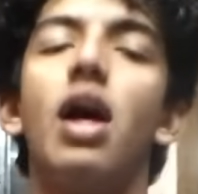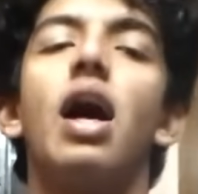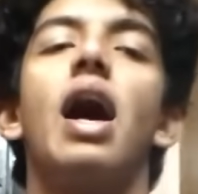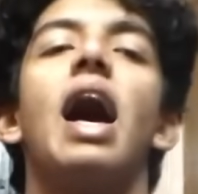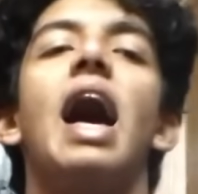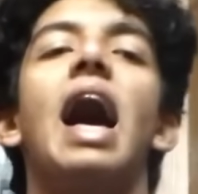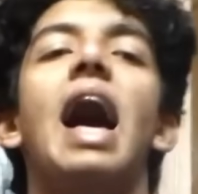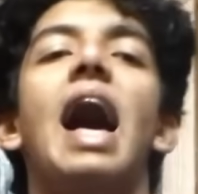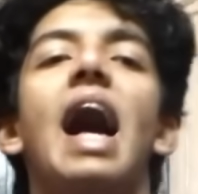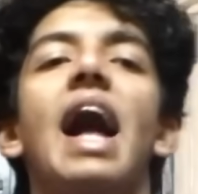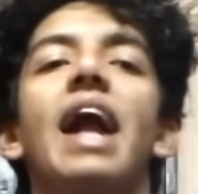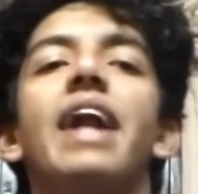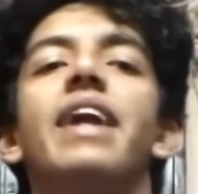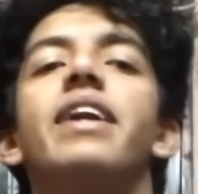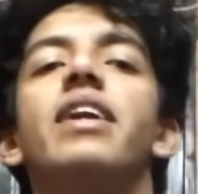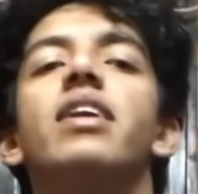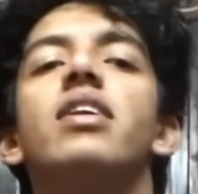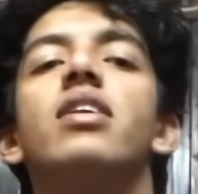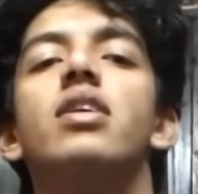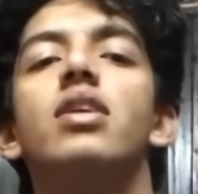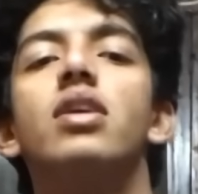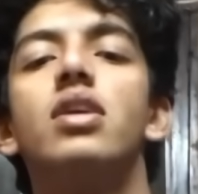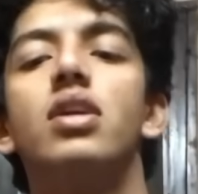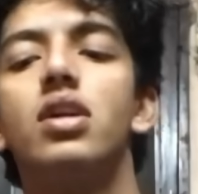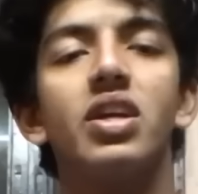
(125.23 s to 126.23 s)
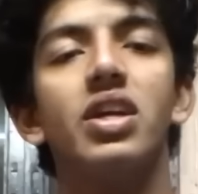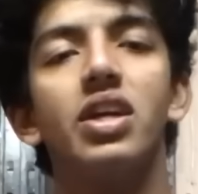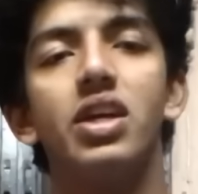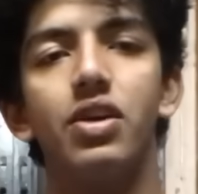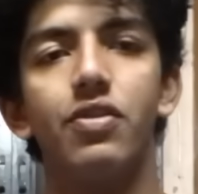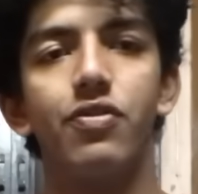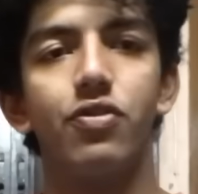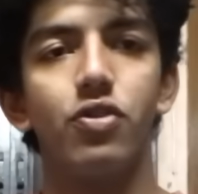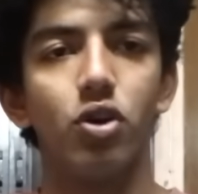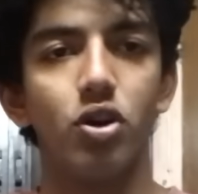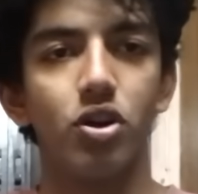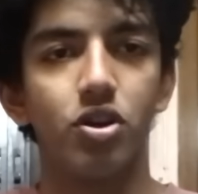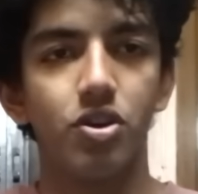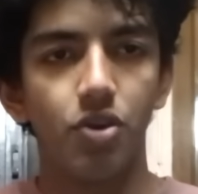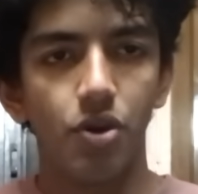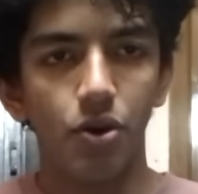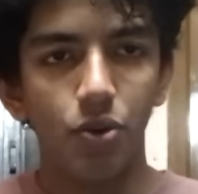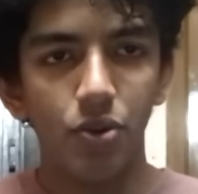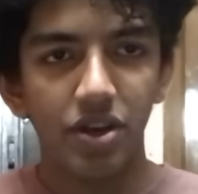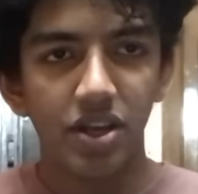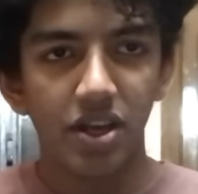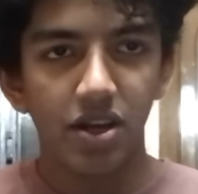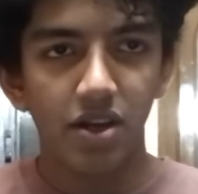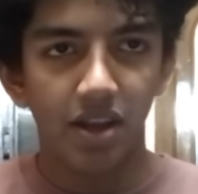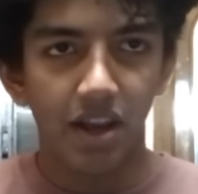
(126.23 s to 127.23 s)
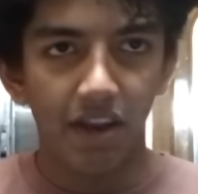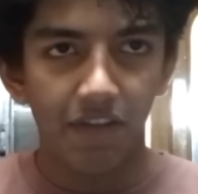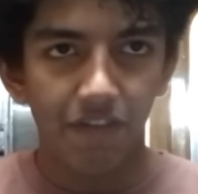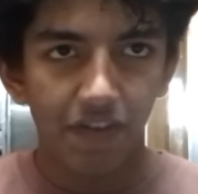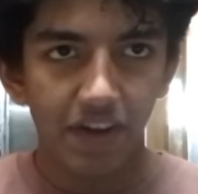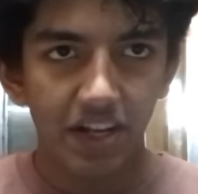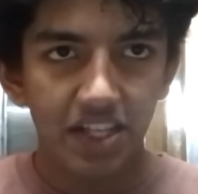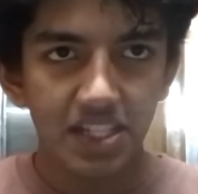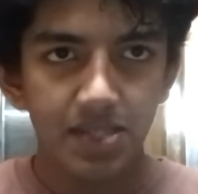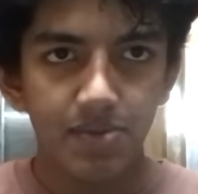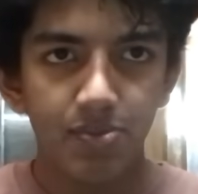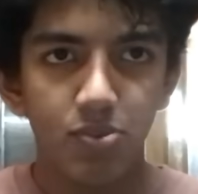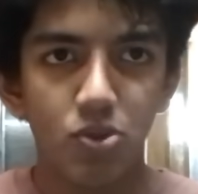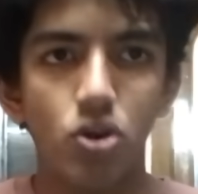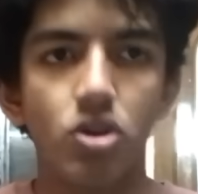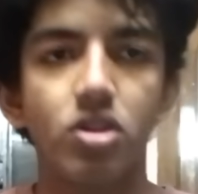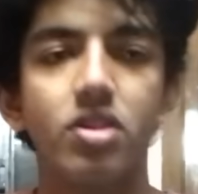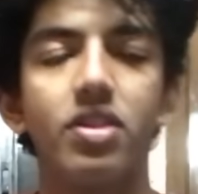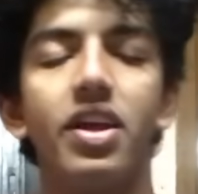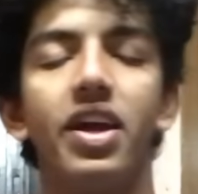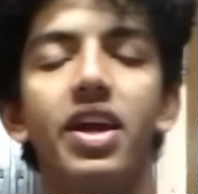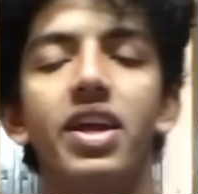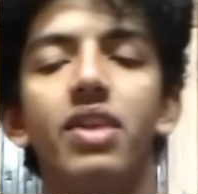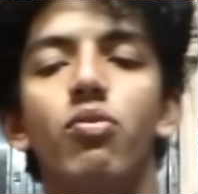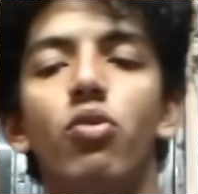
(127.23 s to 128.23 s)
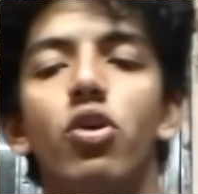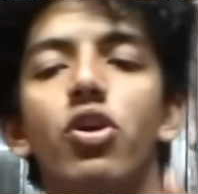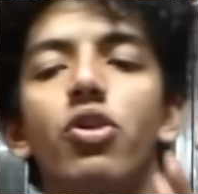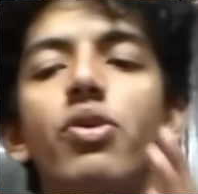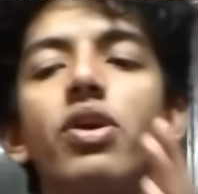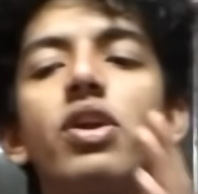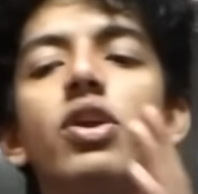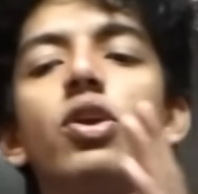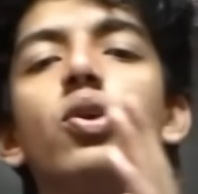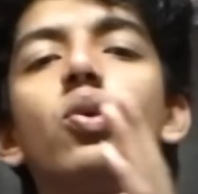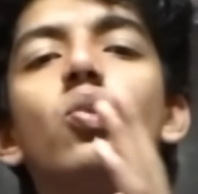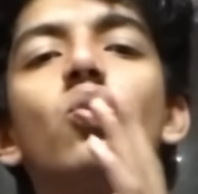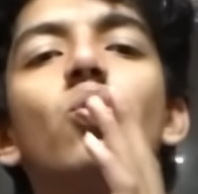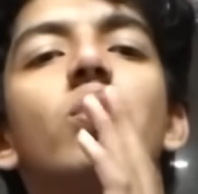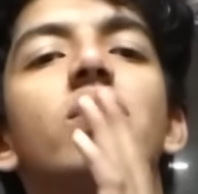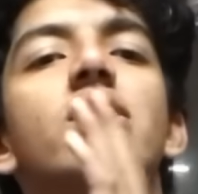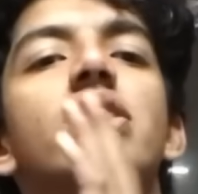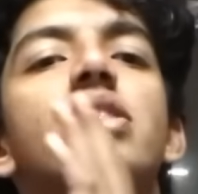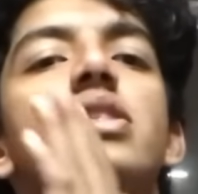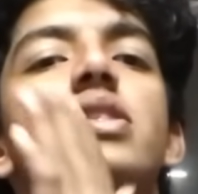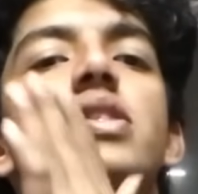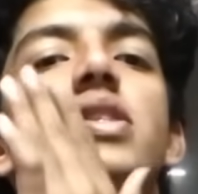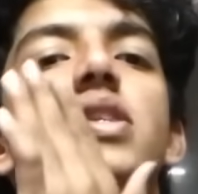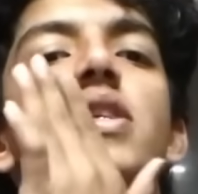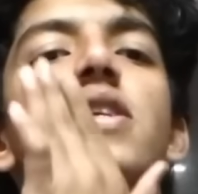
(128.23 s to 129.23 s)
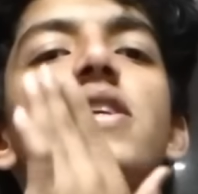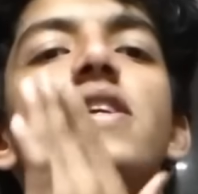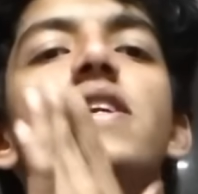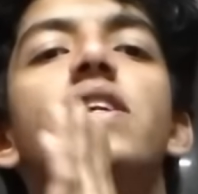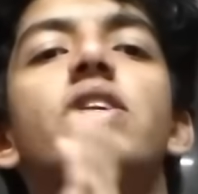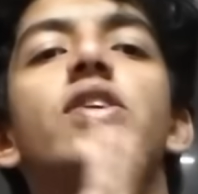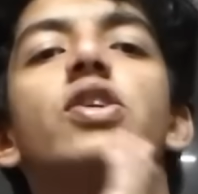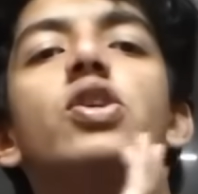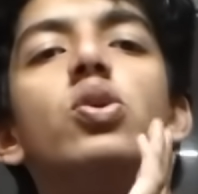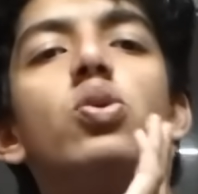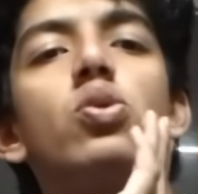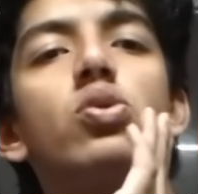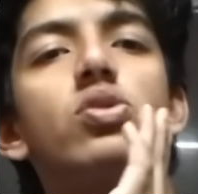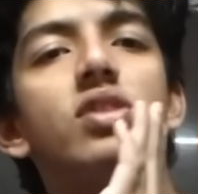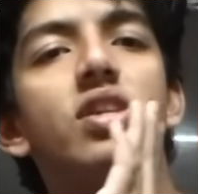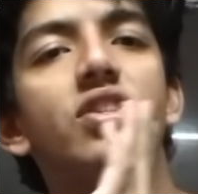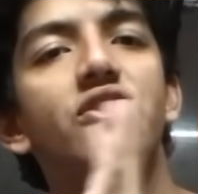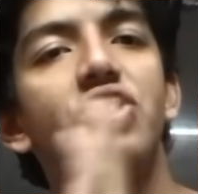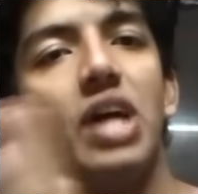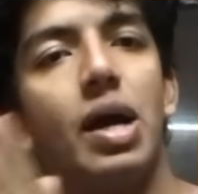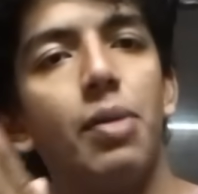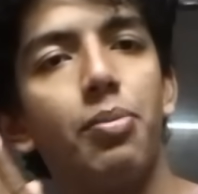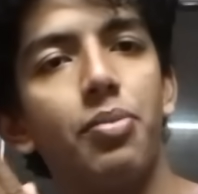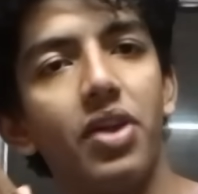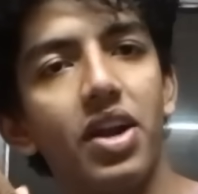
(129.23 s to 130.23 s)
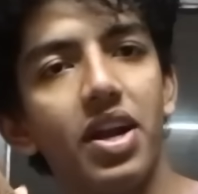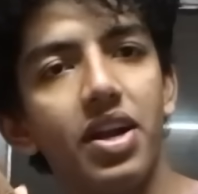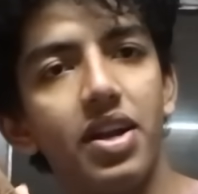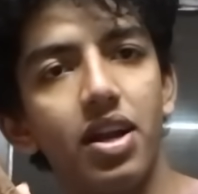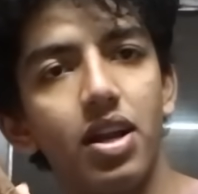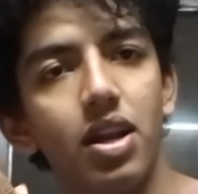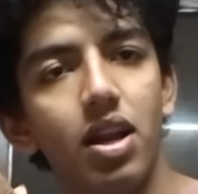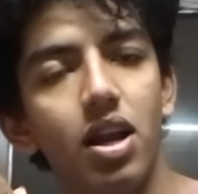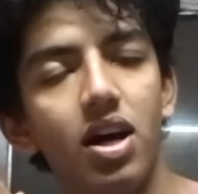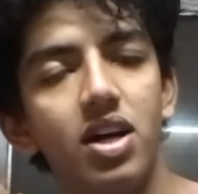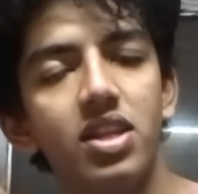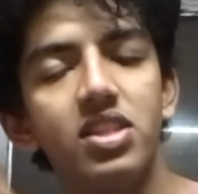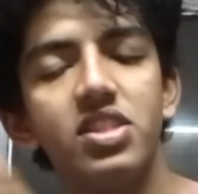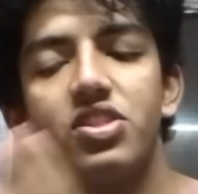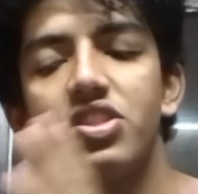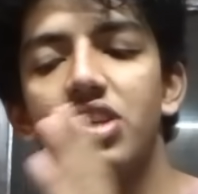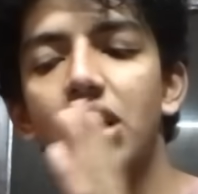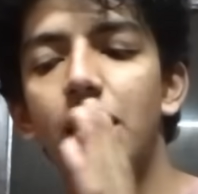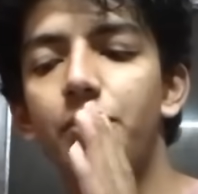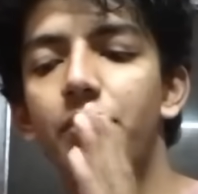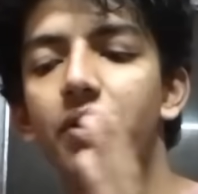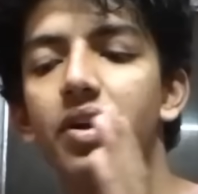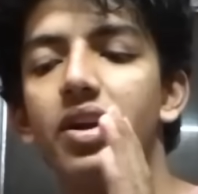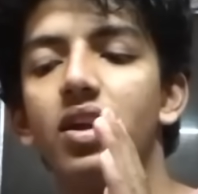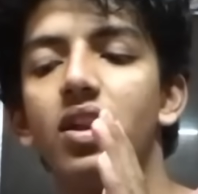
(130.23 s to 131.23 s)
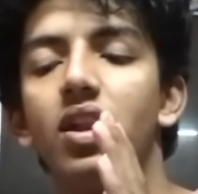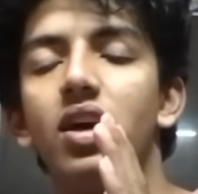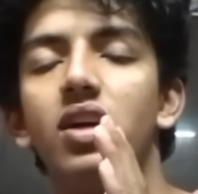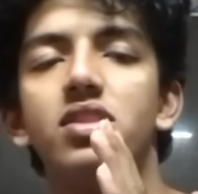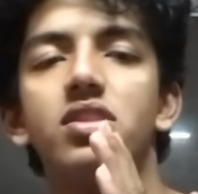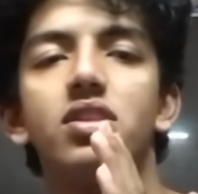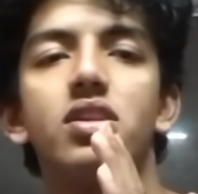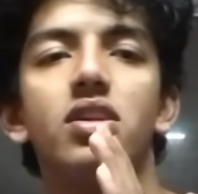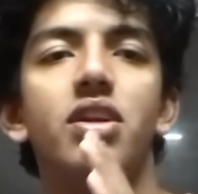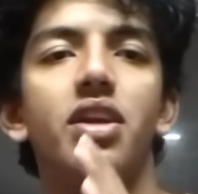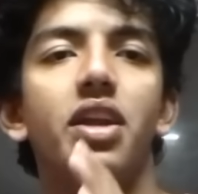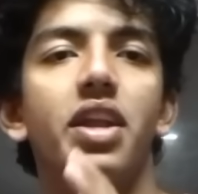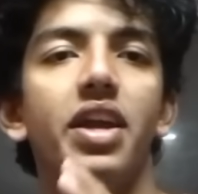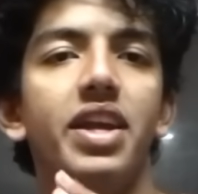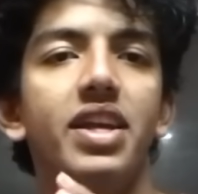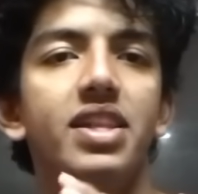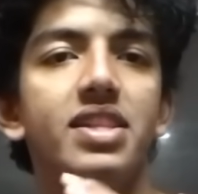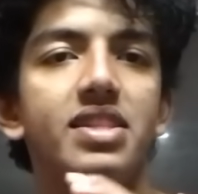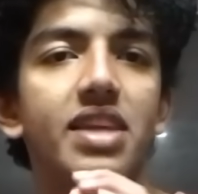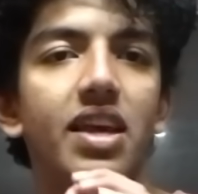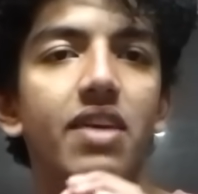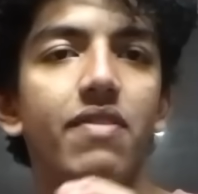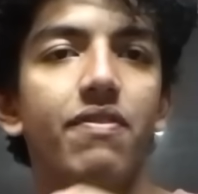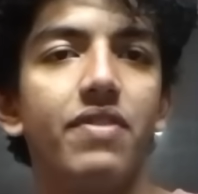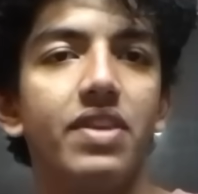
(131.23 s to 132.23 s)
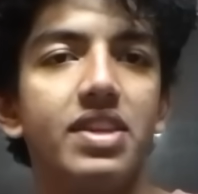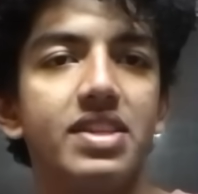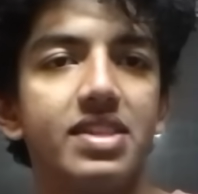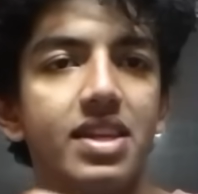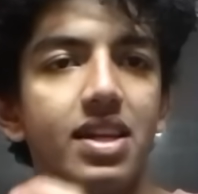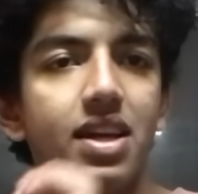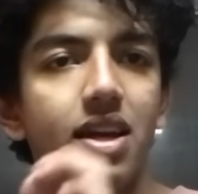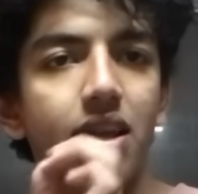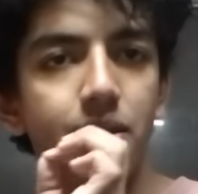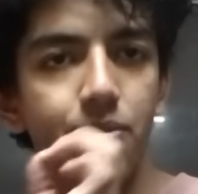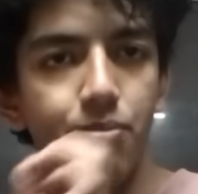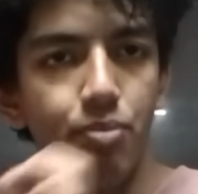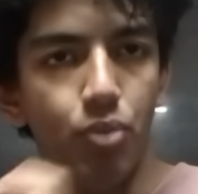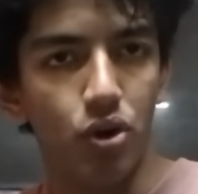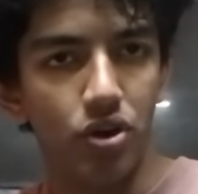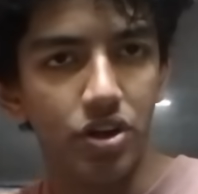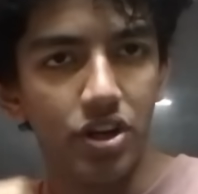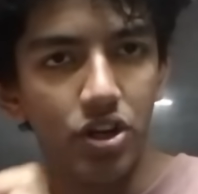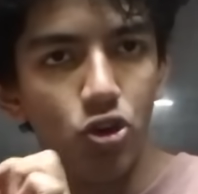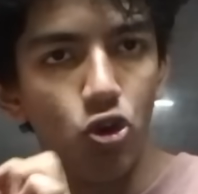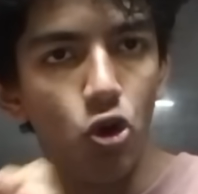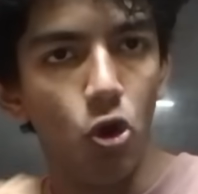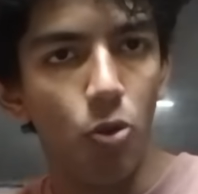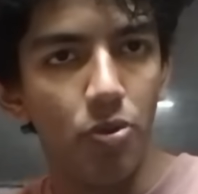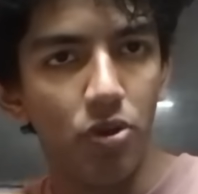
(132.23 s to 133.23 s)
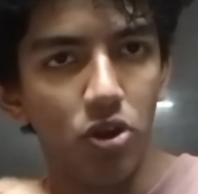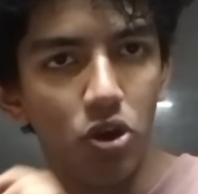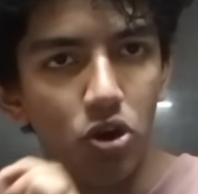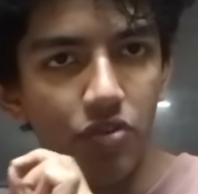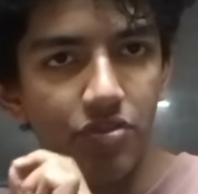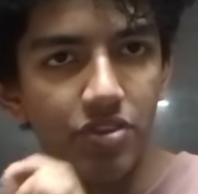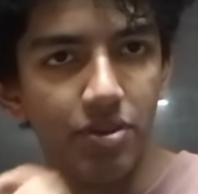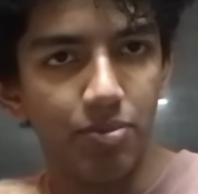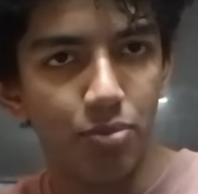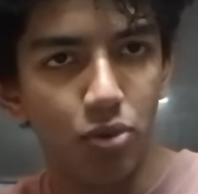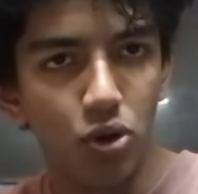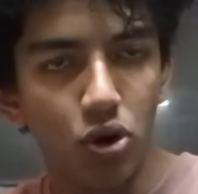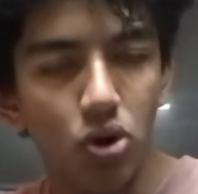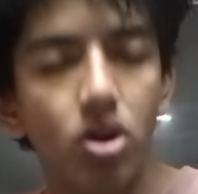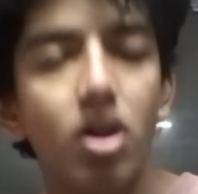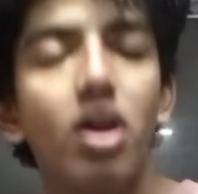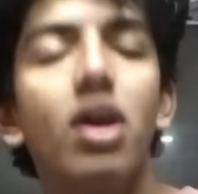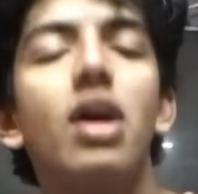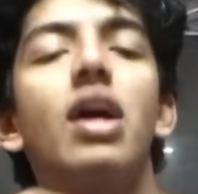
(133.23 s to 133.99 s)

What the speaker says: And if you are doing a reference book, then what you can do is use the chapter at a glance. Chapter at a glance contains every single important topic of the book,